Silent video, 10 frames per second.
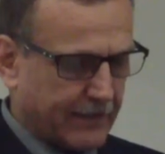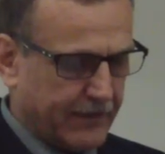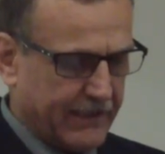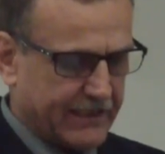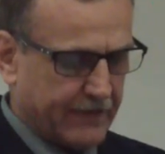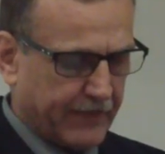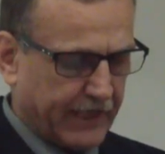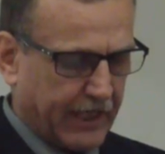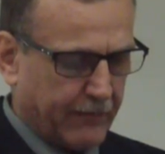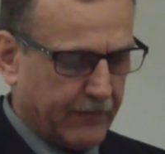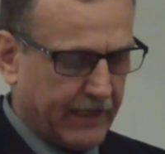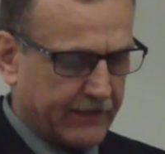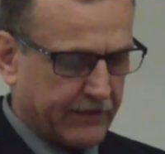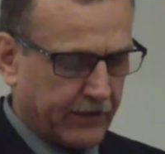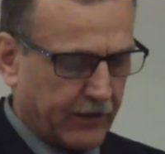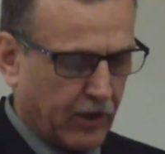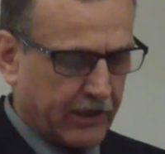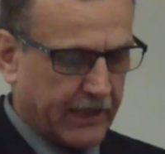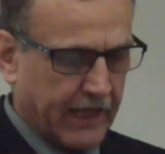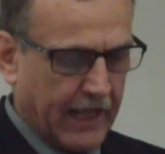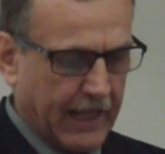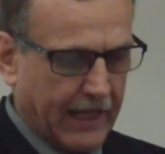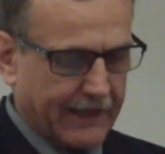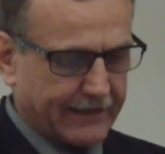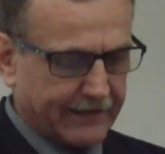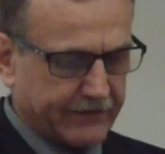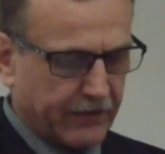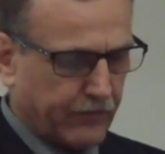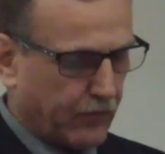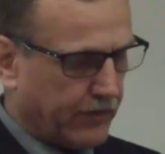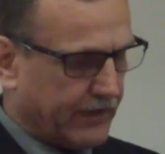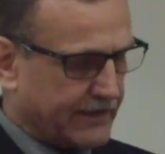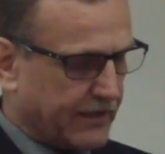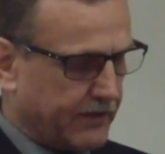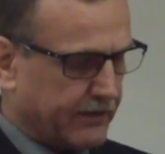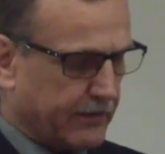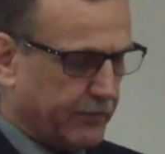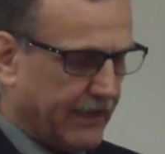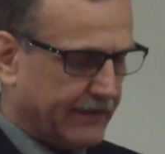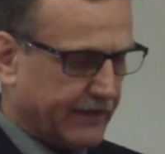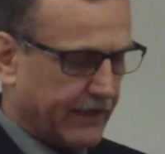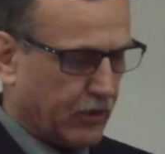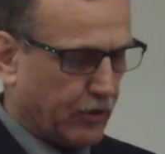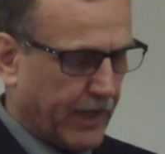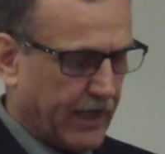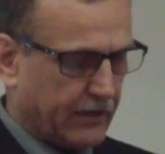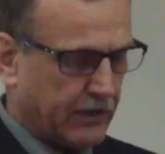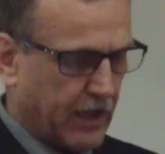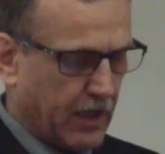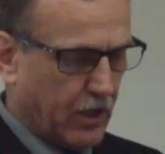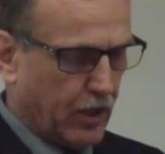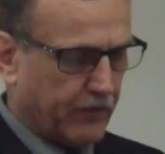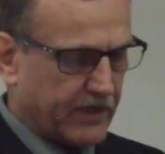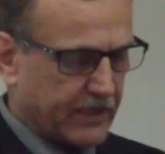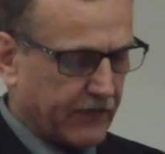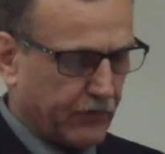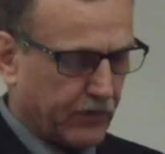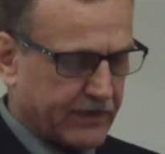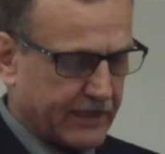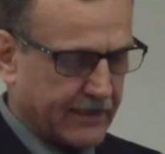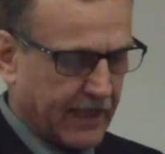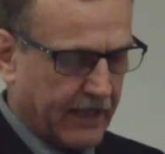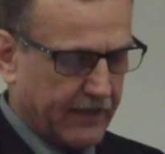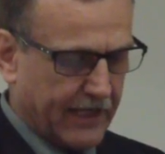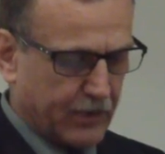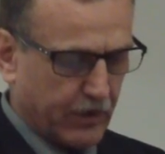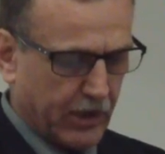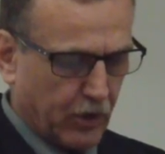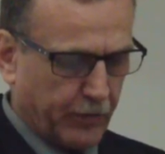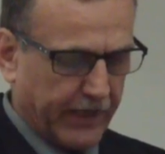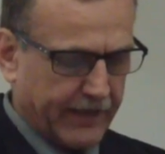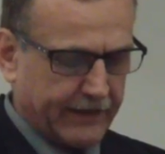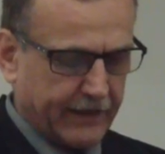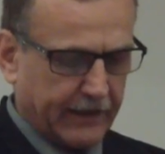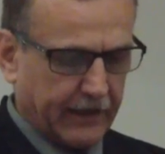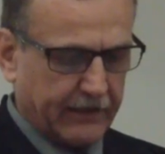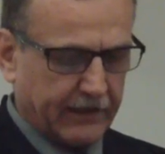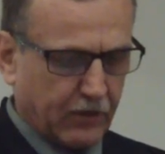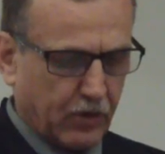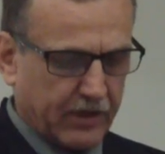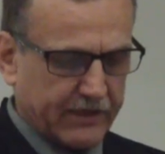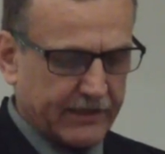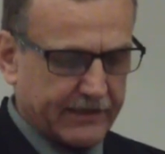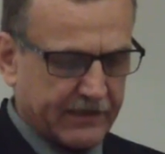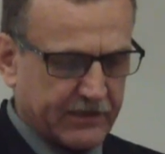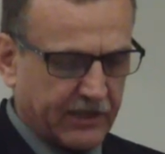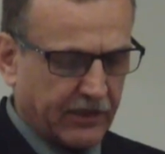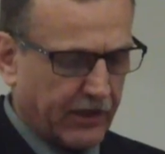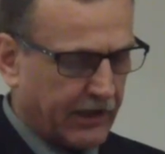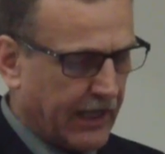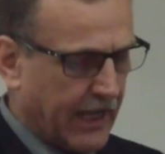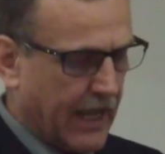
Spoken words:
Tbilisi became later on a center for the Southern Military Command of Russian forces that were operating in the Caucasus in general